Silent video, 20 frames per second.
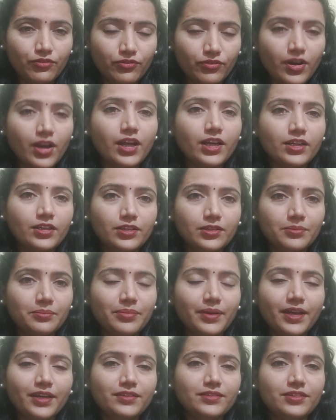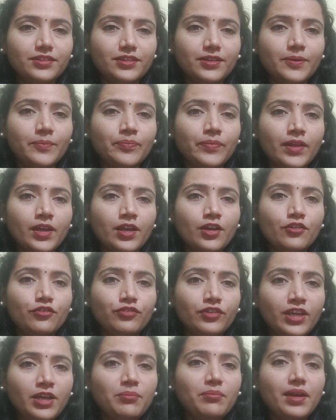flung by the
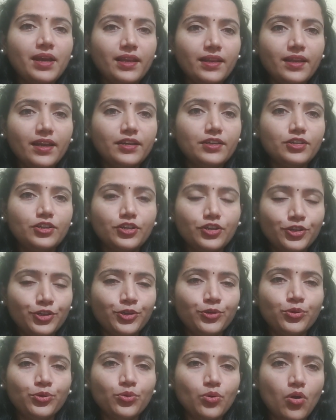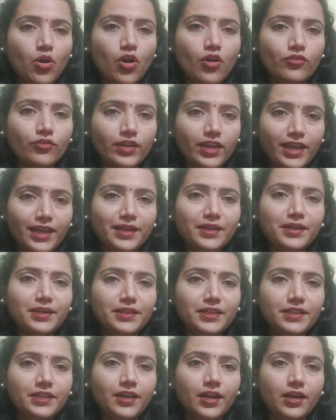female-led crew of Air
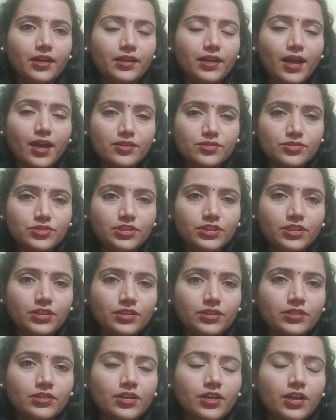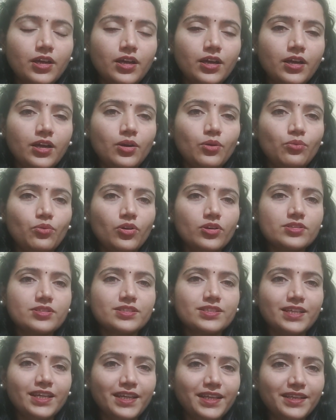India last year, was
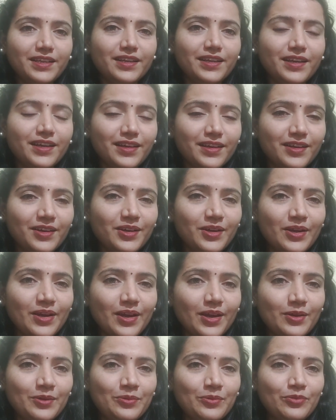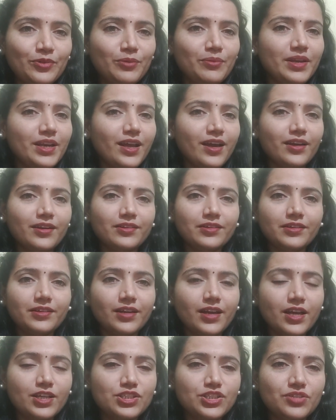seen. Women
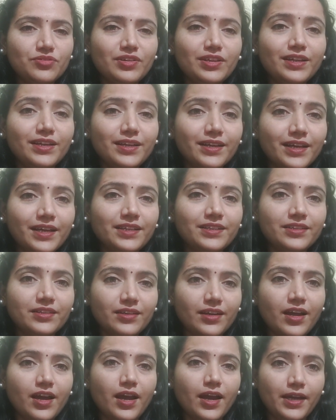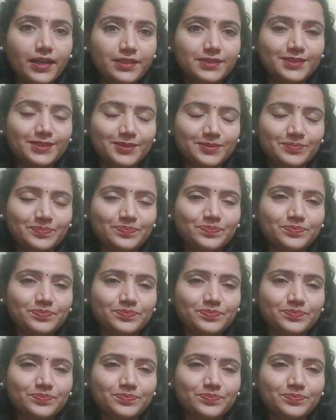are achieving greater heights.